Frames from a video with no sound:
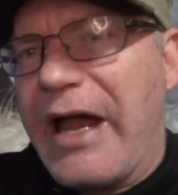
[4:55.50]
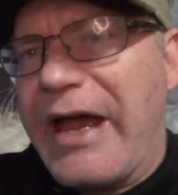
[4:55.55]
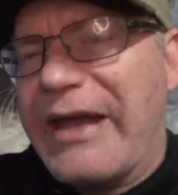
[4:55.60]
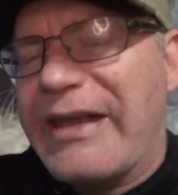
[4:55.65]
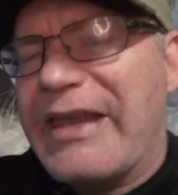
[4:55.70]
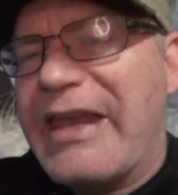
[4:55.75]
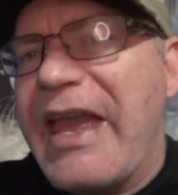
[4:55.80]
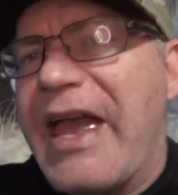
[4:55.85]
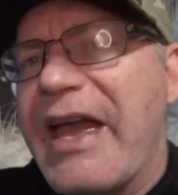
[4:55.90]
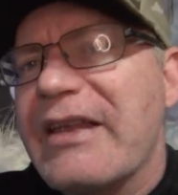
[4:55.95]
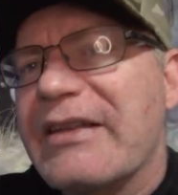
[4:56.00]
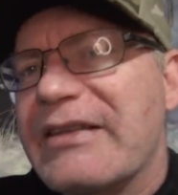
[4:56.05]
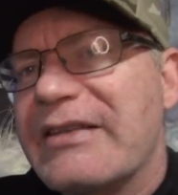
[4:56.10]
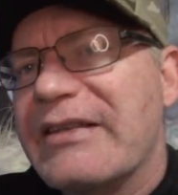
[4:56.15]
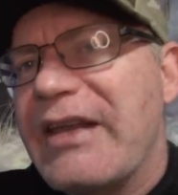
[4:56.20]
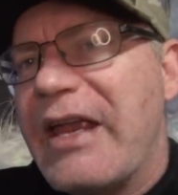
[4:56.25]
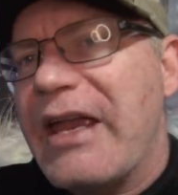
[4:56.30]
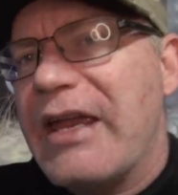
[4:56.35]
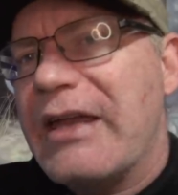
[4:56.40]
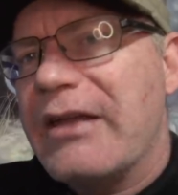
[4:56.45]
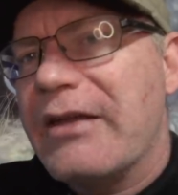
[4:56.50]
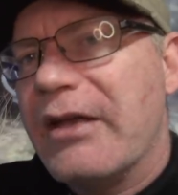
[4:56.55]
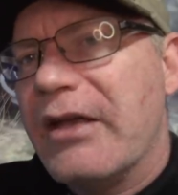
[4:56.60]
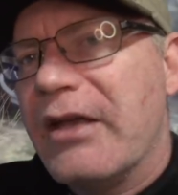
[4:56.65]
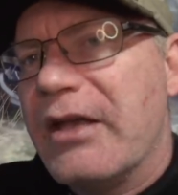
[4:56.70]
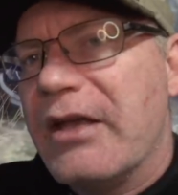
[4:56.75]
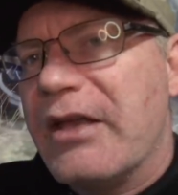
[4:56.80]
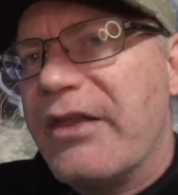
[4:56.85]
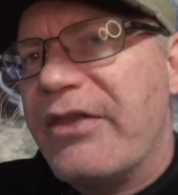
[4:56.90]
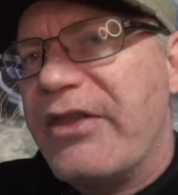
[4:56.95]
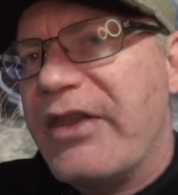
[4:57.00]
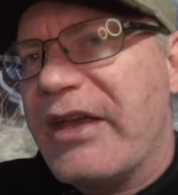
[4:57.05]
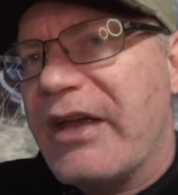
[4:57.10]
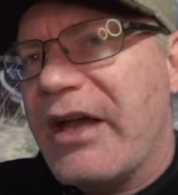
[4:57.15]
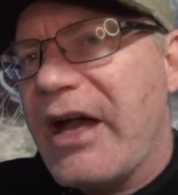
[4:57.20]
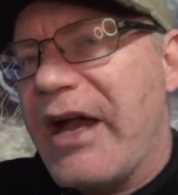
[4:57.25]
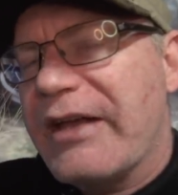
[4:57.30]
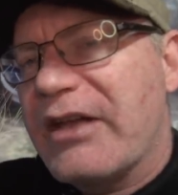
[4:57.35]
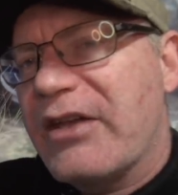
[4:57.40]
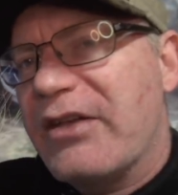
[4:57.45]
I can't say that
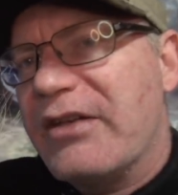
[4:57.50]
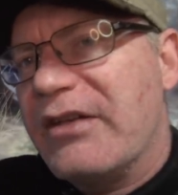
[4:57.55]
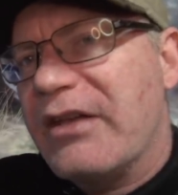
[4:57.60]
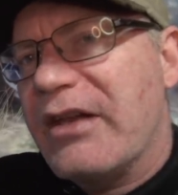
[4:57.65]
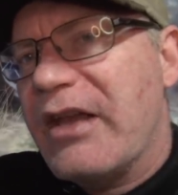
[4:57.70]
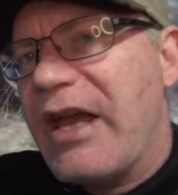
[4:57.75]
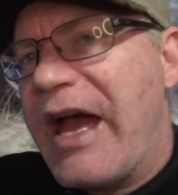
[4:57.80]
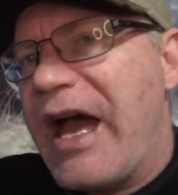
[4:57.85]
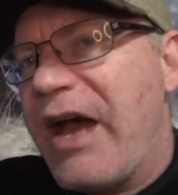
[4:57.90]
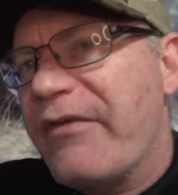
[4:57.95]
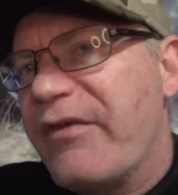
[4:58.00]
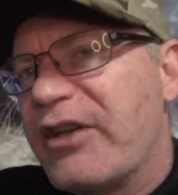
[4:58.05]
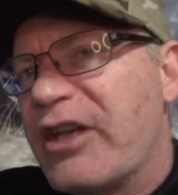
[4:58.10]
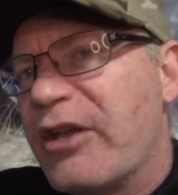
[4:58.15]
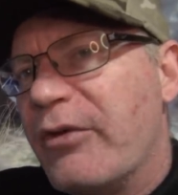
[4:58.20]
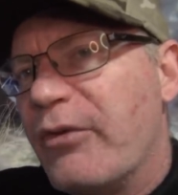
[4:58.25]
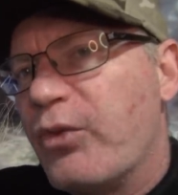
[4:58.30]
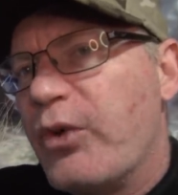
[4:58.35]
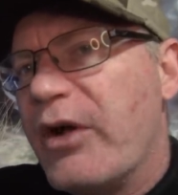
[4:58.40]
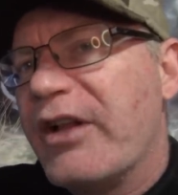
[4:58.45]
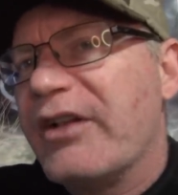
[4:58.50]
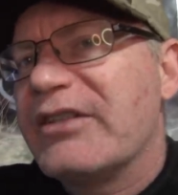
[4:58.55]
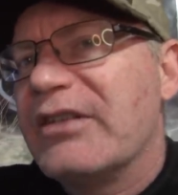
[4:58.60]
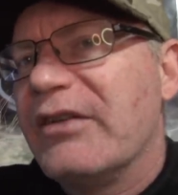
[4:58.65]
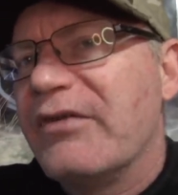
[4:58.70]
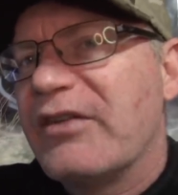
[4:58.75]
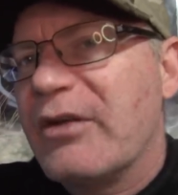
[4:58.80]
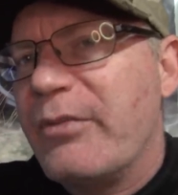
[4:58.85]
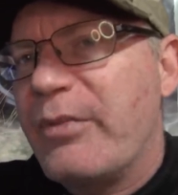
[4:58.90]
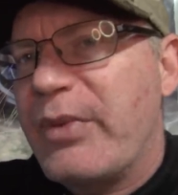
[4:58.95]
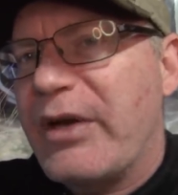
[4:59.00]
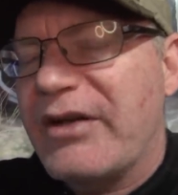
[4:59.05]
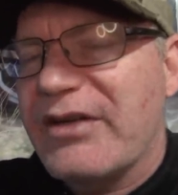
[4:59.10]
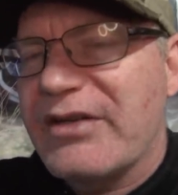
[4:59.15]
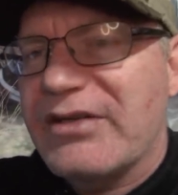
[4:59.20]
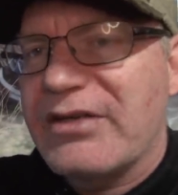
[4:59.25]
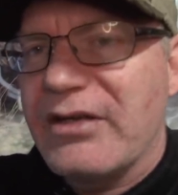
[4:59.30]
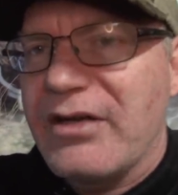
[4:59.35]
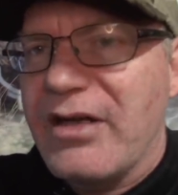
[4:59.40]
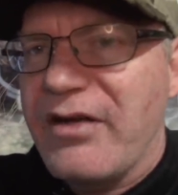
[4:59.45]
I can have a co relative
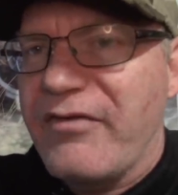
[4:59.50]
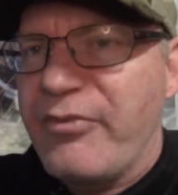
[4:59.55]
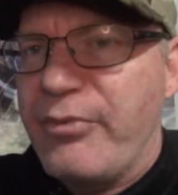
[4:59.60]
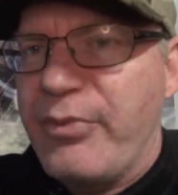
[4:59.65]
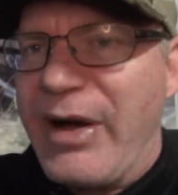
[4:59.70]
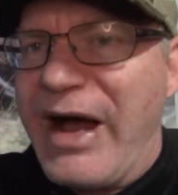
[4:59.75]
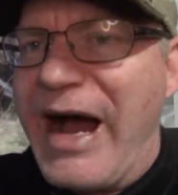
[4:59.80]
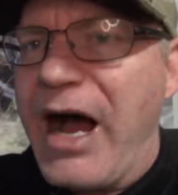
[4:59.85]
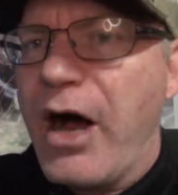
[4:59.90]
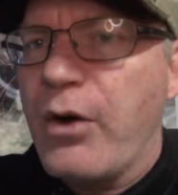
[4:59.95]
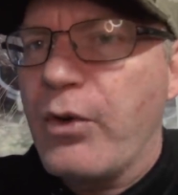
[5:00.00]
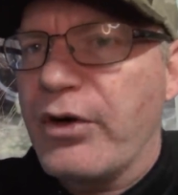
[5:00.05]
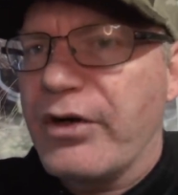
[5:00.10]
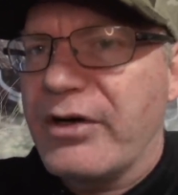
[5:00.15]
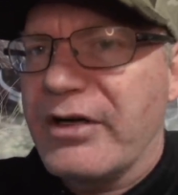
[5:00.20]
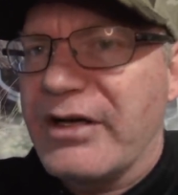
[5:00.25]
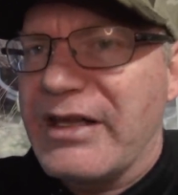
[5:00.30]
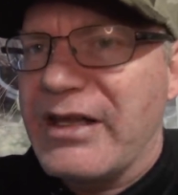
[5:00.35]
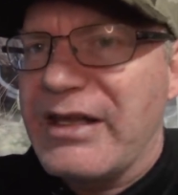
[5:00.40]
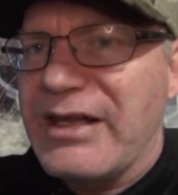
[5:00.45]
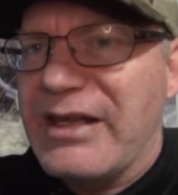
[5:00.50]
comparison of power